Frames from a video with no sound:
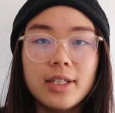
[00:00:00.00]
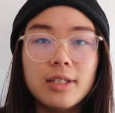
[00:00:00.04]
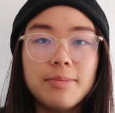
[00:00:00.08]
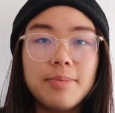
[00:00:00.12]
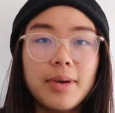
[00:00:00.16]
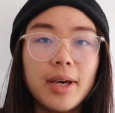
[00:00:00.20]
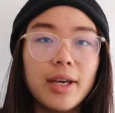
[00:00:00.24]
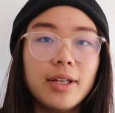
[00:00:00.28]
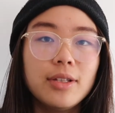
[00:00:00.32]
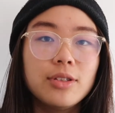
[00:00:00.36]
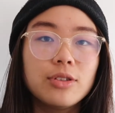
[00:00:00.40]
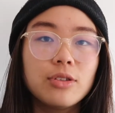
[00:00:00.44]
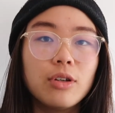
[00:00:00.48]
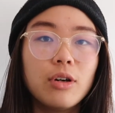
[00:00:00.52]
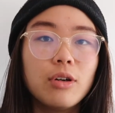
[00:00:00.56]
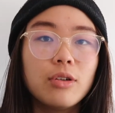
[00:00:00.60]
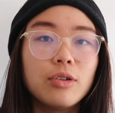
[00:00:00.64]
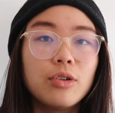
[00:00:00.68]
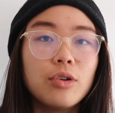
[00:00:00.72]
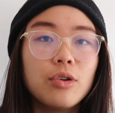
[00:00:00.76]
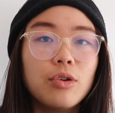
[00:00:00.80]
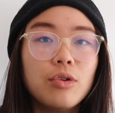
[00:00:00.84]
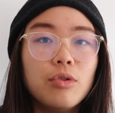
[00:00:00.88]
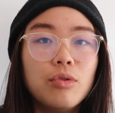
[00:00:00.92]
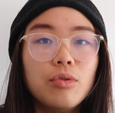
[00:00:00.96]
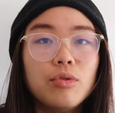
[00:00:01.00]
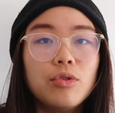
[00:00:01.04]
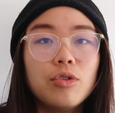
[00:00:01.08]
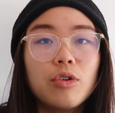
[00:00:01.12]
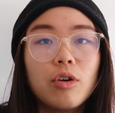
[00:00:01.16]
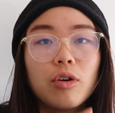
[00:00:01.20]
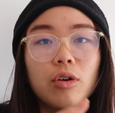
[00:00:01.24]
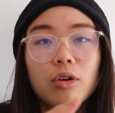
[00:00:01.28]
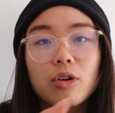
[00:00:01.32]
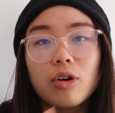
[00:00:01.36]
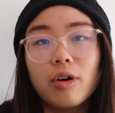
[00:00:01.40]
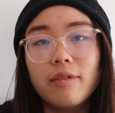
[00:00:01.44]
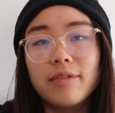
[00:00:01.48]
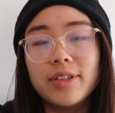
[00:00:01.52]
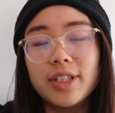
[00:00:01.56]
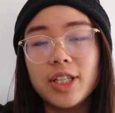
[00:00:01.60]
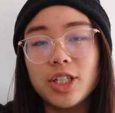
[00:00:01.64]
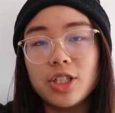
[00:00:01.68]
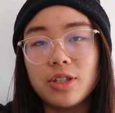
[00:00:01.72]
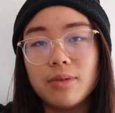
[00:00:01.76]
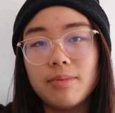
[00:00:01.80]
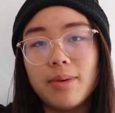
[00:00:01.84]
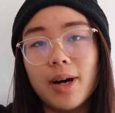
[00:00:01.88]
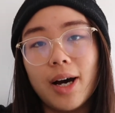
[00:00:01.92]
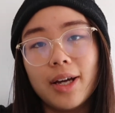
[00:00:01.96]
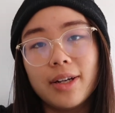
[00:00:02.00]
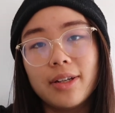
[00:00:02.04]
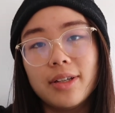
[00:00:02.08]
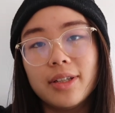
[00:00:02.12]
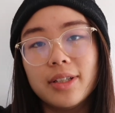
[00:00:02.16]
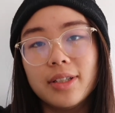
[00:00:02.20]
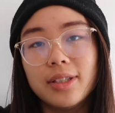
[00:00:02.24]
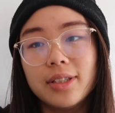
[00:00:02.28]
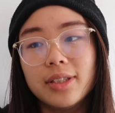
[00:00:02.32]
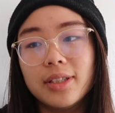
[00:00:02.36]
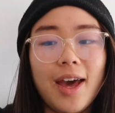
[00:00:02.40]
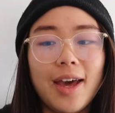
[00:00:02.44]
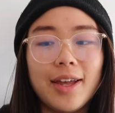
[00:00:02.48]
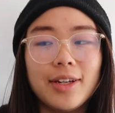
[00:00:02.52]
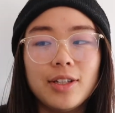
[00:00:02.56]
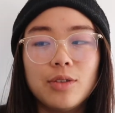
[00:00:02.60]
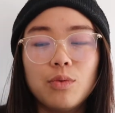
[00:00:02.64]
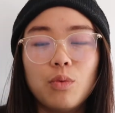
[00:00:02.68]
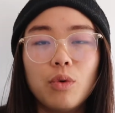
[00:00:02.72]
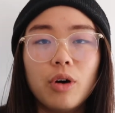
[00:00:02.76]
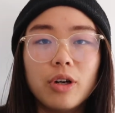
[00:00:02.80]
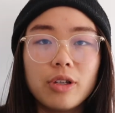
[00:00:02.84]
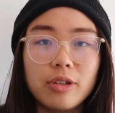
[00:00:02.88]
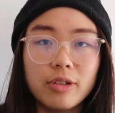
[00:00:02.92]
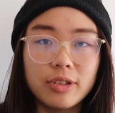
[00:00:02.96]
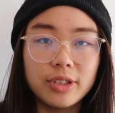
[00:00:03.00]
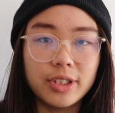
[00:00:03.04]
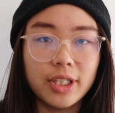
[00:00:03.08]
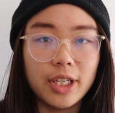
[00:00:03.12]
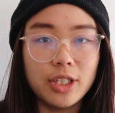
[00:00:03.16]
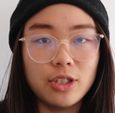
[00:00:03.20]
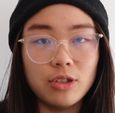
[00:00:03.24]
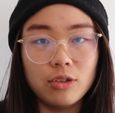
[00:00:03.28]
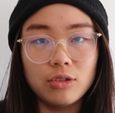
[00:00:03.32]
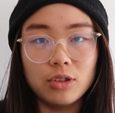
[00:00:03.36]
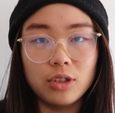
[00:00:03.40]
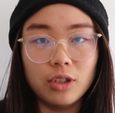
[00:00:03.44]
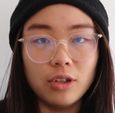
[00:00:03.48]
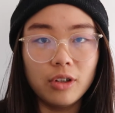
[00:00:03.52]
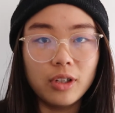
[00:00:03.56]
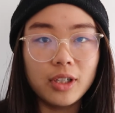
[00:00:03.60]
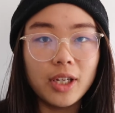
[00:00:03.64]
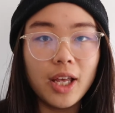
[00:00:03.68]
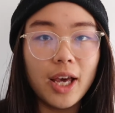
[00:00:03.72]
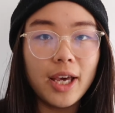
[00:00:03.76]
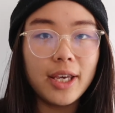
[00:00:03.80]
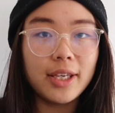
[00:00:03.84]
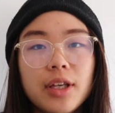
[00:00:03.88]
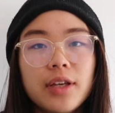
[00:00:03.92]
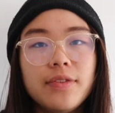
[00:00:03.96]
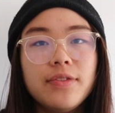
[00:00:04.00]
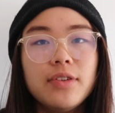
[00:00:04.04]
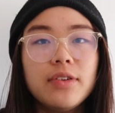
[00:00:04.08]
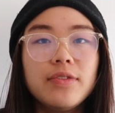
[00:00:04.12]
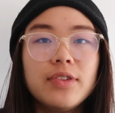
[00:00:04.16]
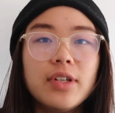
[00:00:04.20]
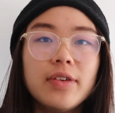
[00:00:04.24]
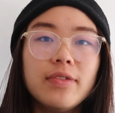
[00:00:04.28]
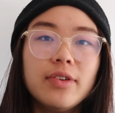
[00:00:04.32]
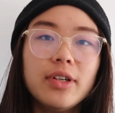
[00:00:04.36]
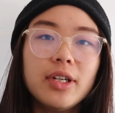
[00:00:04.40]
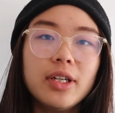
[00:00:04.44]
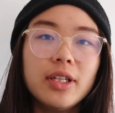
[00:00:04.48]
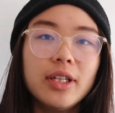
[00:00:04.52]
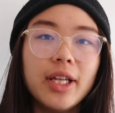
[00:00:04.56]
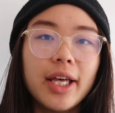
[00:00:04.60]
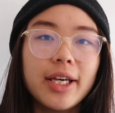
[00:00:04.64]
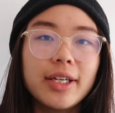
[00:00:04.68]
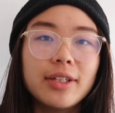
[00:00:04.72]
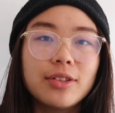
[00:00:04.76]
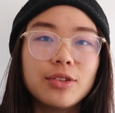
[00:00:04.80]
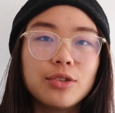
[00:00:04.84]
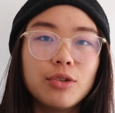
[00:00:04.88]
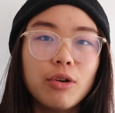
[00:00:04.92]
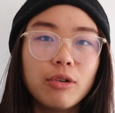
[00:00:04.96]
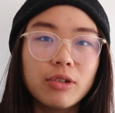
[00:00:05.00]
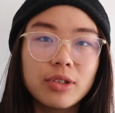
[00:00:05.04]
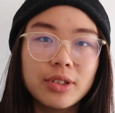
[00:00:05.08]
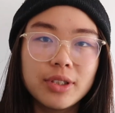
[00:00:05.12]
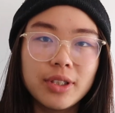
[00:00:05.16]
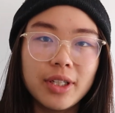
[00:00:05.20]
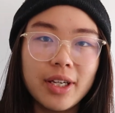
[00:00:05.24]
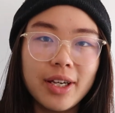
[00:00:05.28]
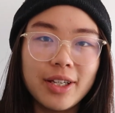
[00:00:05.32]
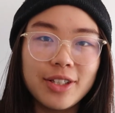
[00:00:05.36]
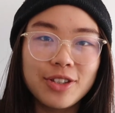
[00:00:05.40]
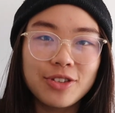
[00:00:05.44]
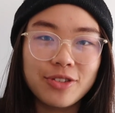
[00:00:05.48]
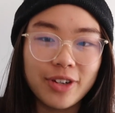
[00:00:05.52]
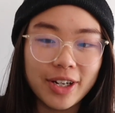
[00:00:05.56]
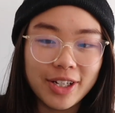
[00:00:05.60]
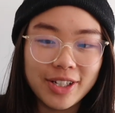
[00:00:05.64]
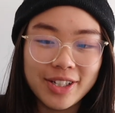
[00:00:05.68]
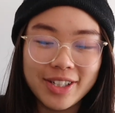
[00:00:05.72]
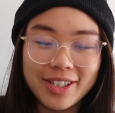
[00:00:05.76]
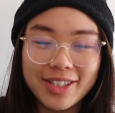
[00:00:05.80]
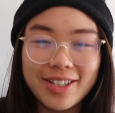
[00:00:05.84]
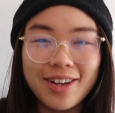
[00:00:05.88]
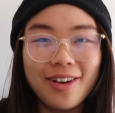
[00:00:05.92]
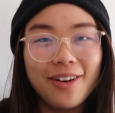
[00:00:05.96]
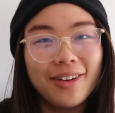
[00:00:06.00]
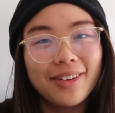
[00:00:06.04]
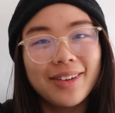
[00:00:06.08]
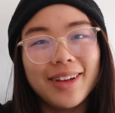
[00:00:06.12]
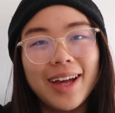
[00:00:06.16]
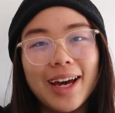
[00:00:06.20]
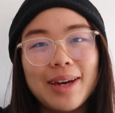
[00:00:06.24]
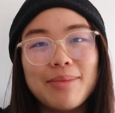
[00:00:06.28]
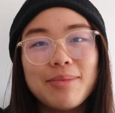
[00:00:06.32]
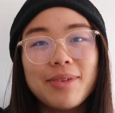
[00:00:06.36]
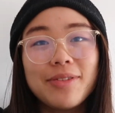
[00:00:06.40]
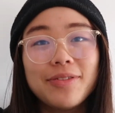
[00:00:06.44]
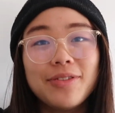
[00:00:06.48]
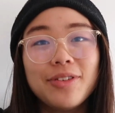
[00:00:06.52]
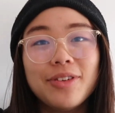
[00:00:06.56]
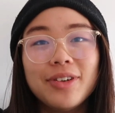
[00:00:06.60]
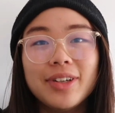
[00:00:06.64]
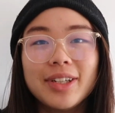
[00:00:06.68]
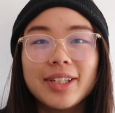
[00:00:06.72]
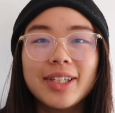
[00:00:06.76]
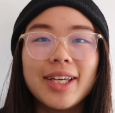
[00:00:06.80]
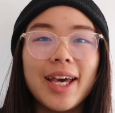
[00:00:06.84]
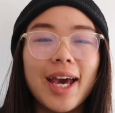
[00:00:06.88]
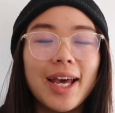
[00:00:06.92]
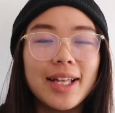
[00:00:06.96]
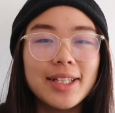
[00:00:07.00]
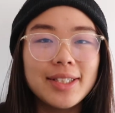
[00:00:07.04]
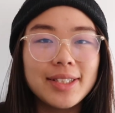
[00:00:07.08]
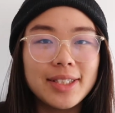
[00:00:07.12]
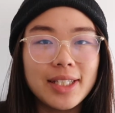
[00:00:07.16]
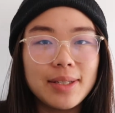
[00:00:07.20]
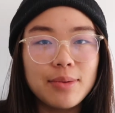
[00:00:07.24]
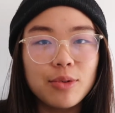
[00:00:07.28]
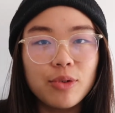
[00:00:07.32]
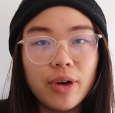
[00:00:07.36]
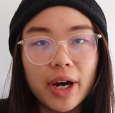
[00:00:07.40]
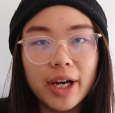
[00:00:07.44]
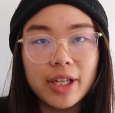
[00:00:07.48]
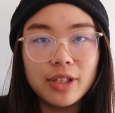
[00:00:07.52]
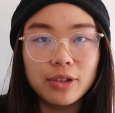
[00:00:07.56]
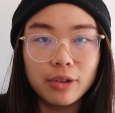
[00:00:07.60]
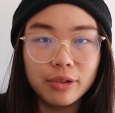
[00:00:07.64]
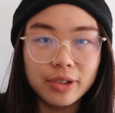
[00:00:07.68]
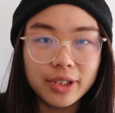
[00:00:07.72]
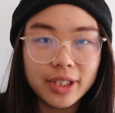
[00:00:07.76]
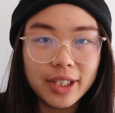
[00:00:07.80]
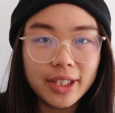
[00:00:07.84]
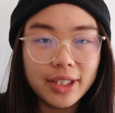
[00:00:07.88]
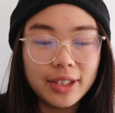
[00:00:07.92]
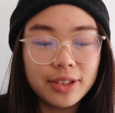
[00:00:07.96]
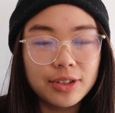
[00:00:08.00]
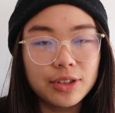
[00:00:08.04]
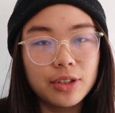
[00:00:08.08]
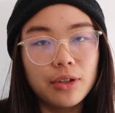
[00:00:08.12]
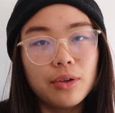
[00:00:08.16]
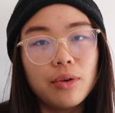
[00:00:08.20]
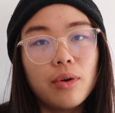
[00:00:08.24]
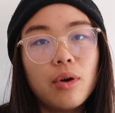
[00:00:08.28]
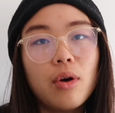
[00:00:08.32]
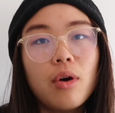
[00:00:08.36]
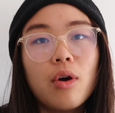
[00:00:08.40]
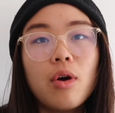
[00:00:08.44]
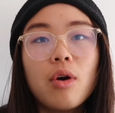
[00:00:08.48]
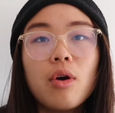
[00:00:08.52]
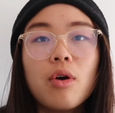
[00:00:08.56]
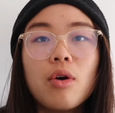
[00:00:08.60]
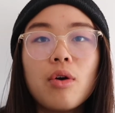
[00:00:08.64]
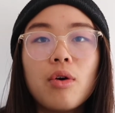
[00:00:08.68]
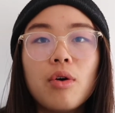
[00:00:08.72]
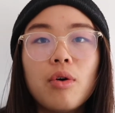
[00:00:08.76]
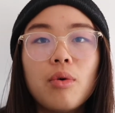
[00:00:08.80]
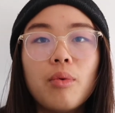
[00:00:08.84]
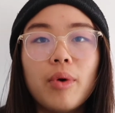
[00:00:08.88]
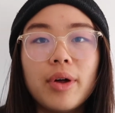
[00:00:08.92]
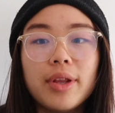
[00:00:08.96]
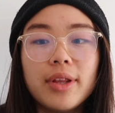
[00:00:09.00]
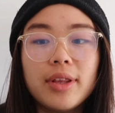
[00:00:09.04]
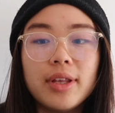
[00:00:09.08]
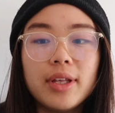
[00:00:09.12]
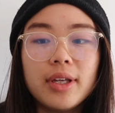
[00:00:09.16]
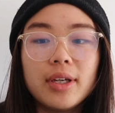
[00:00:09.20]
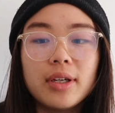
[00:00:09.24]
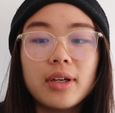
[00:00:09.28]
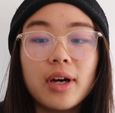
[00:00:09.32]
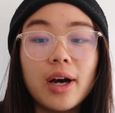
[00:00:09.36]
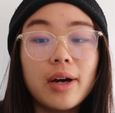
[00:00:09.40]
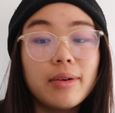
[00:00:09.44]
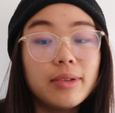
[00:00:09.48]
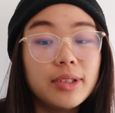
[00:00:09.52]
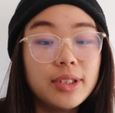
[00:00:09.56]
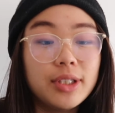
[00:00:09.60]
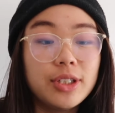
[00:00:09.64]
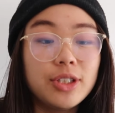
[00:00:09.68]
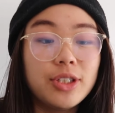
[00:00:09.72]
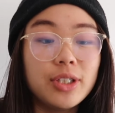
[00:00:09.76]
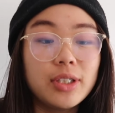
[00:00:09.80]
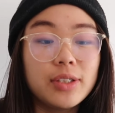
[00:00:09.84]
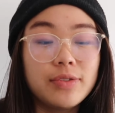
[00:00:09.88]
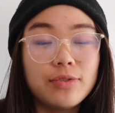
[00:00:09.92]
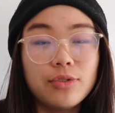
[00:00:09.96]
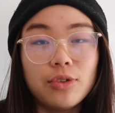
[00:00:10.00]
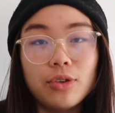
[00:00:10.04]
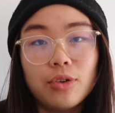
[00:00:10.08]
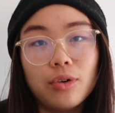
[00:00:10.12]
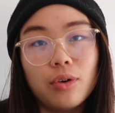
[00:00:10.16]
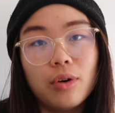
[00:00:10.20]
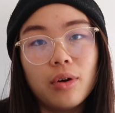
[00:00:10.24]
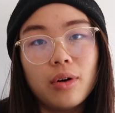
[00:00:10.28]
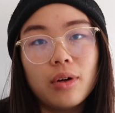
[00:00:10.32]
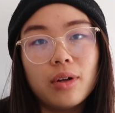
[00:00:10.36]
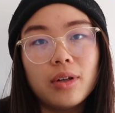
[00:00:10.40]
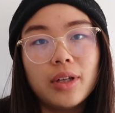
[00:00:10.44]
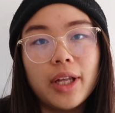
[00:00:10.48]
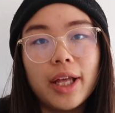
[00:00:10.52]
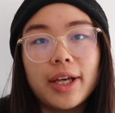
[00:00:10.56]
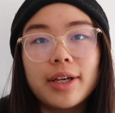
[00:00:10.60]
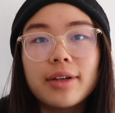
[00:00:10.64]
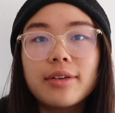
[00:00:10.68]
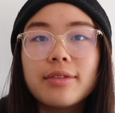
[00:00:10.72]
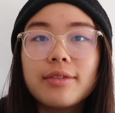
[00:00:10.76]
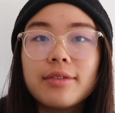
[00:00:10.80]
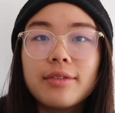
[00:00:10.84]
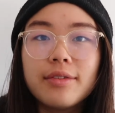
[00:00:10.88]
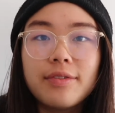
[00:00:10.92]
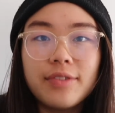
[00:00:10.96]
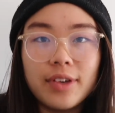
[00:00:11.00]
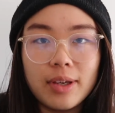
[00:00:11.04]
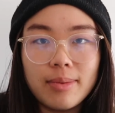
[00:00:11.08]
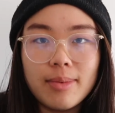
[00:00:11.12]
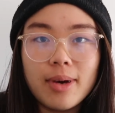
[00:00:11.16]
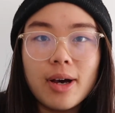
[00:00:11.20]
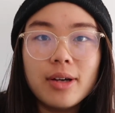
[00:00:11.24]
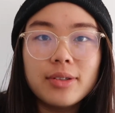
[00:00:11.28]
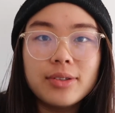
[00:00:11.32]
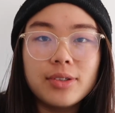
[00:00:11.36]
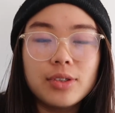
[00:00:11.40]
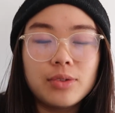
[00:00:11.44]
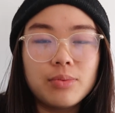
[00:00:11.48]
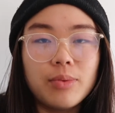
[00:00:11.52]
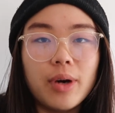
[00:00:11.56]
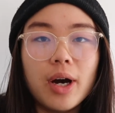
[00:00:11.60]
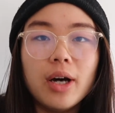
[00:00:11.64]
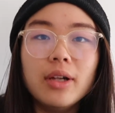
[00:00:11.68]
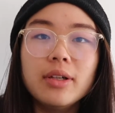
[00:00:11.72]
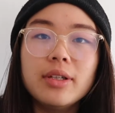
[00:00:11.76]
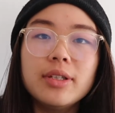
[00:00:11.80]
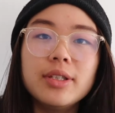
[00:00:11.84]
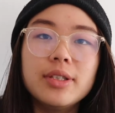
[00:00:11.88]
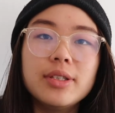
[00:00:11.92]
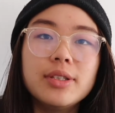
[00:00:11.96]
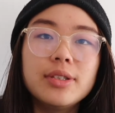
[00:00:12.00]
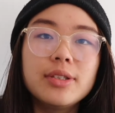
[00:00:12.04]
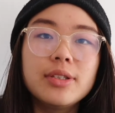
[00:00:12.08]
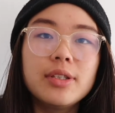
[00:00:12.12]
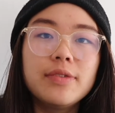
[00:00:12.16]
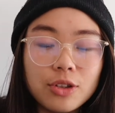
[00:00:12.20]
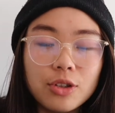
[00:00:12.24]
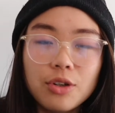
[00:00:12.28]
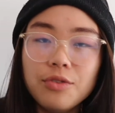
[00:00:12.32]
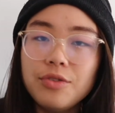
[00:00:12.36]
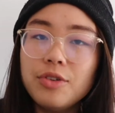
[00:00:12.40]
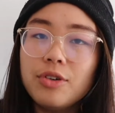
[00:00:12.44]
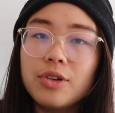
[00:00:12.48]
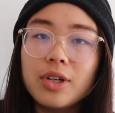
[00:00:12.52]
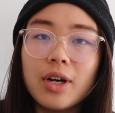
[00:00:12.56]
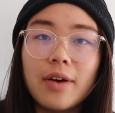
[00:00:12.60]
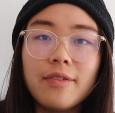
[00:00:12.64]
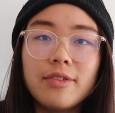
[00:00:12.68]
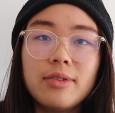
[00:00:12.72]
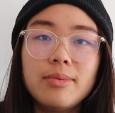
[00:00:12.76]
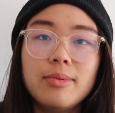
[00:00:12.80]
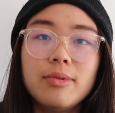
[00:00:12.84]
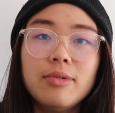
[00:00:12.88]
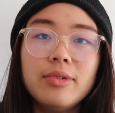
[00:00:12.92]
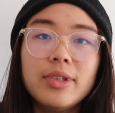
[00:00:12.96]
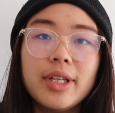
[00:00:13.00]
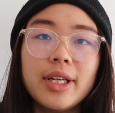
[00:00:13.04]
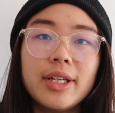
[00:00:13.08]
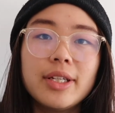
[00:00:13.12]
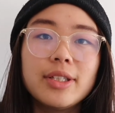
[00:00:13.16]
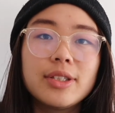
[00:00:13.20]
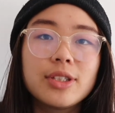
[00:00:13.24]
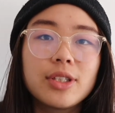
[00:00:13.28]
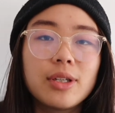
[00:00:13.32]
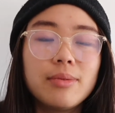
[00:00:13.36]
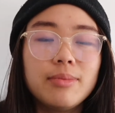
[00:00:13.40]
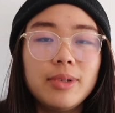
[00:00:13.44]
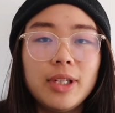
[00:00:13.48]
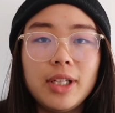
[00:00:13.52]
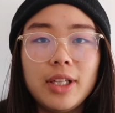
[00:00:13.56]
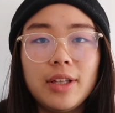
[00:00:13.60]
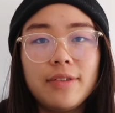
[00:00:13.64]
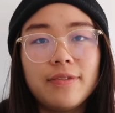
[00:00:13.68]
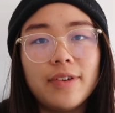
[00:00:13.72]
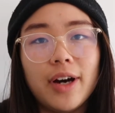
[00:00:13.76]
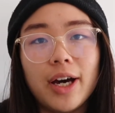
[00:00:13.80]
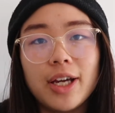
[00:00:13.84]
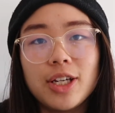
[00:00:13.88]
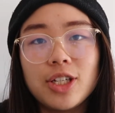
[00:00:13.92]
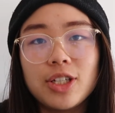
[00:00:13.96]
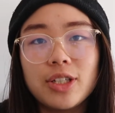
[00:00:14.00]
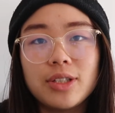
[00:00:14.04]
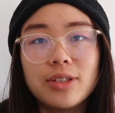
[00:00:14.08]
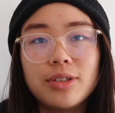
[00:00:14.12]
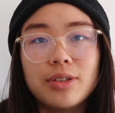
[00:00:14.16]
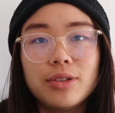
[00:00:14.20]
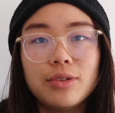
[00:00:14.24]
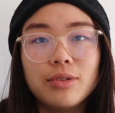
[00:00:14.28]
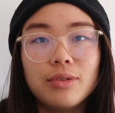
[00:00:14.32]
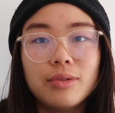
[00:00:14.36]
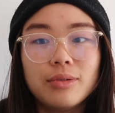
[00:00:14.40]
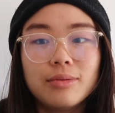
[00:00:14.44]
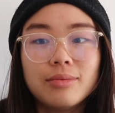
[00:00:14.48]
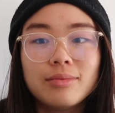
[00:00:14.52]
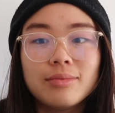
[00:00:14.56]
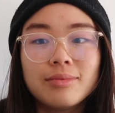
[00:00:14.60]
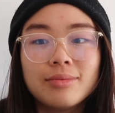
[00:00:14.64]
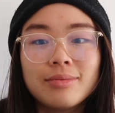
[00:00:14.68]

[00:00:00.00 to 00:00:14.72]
of depends on who your conversation partner is and what your schedules look like. If you've never like talked to strangers online before, it can seem quite daunting. So one thing I would suggest for like females as well is, don't feel comfortable, then it's completely fine just to